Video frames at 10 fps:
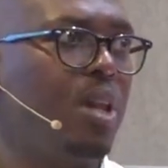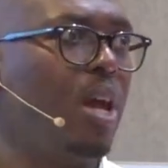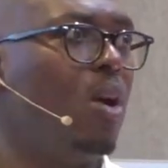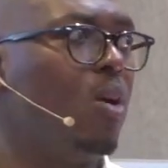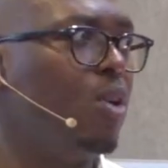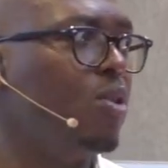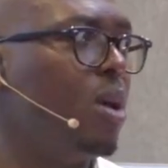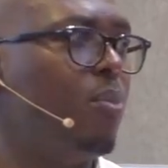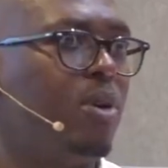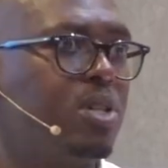they log into
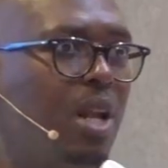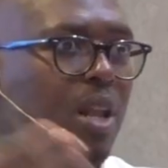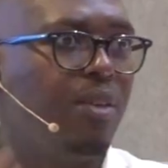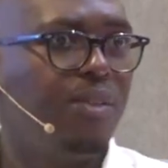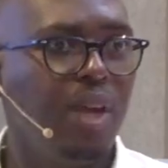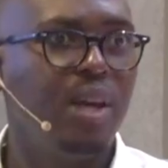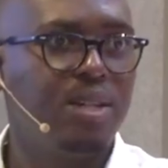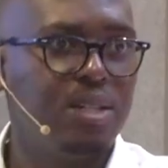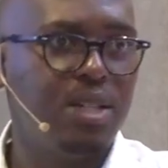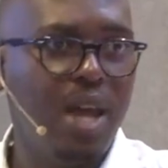their portal, they see
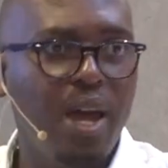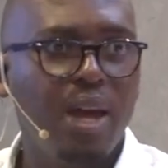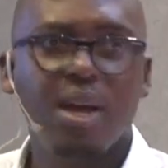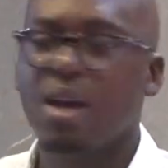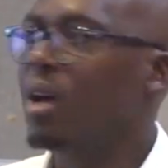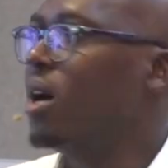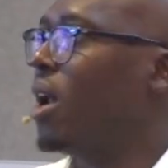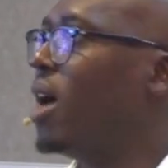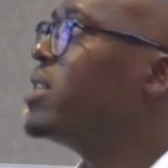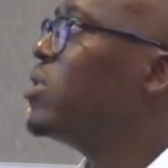it, it's there,
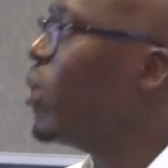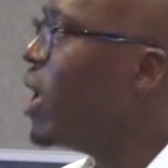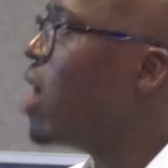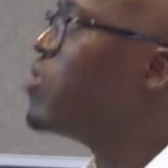right? We're now